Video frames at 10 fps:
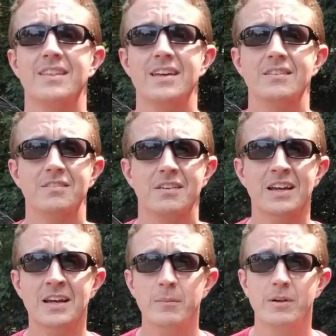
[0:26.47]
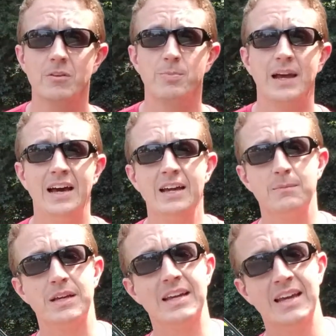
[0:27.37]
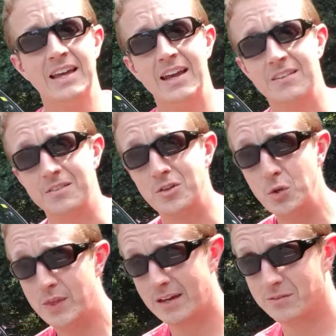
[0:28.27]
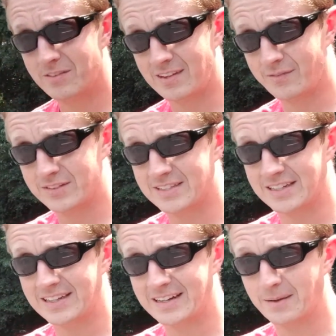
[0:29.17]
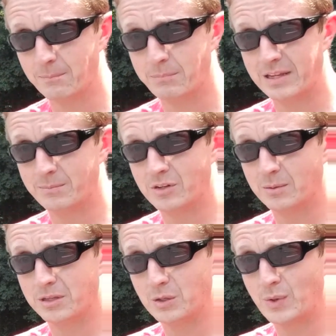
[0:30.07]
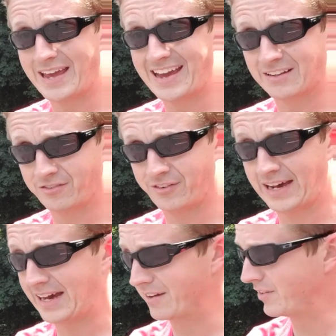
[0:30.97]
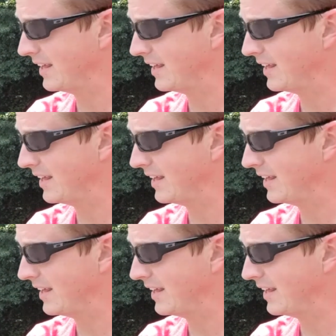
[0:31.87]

this. Because behind me is a 2017 BMW X5.